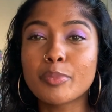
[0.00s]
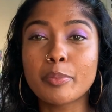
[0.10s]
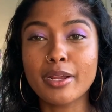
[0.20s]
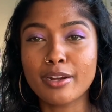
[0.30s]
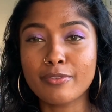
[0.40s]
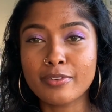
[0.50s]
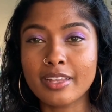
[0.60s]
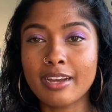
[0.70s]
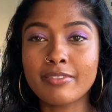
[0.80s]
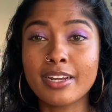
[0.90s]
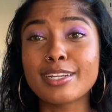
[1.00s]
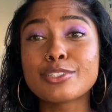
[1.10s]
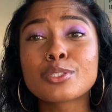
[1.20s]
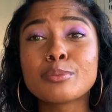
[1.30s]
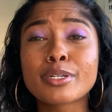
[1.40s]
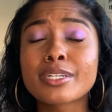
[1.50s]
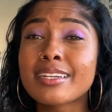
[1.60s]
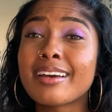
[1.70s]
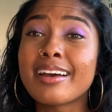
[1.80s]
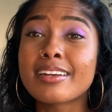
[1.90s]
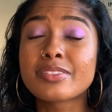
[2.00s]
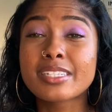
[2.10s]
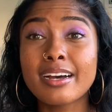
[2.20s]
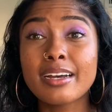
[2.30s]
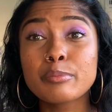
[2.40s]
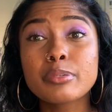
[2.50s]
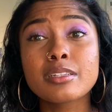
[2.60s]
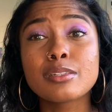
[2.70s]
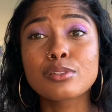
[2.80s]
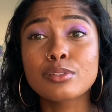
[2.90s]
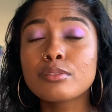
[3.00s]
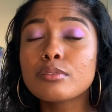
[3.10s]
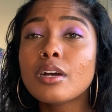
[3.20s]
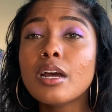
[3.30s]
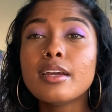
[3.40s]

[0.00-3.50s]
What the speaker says: prepare for that financial burden ahead of time, please do.